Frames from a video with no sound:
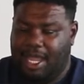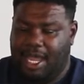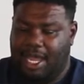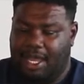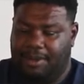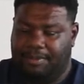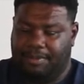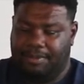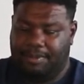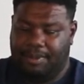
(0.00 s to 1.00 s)
Um,
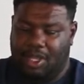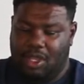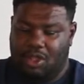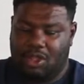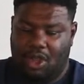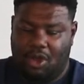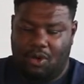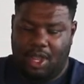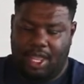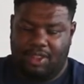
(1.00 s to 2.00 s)

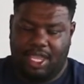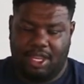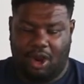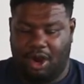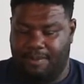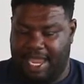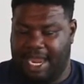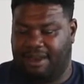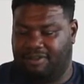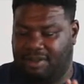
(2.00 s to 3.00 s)
so these are made
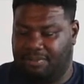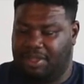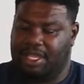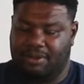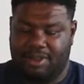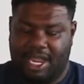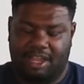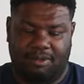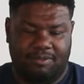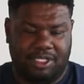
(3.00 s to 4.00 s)
out of completely
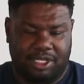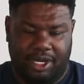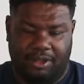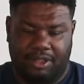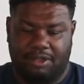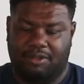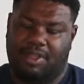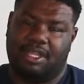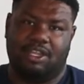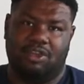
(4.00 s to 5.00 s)
recyclable materials. These are
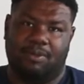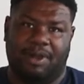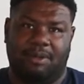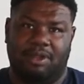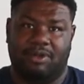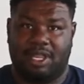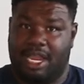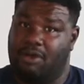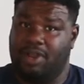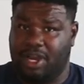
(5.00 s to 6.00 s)
things that you would probably
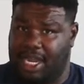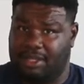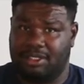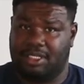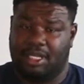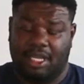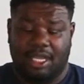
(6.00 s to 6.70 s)
recycle in your house.